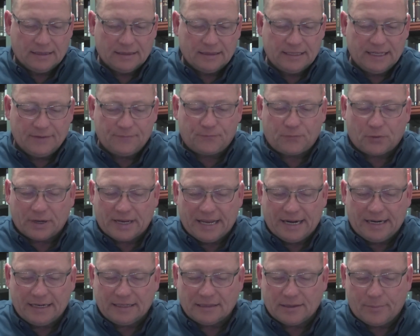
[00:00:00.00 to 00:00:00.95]
then
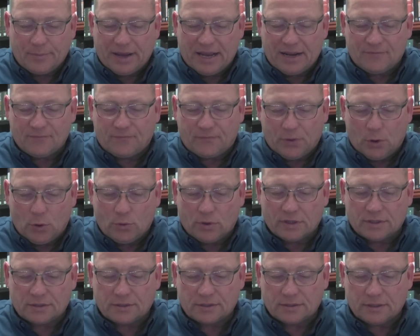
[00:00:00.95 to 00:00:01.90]
forgetting the main
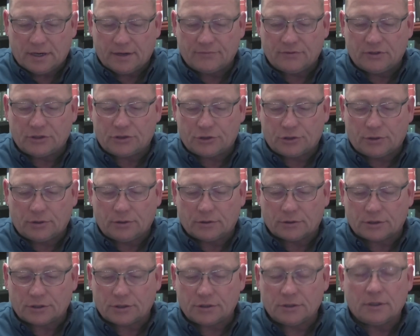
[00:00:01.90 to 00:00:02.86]
focus of the
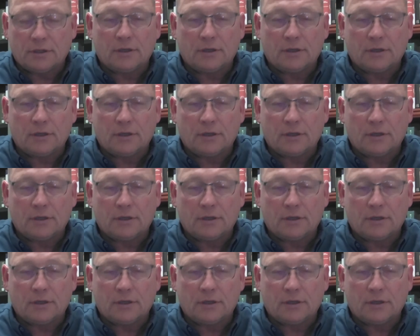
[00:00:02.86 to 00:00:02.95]
church,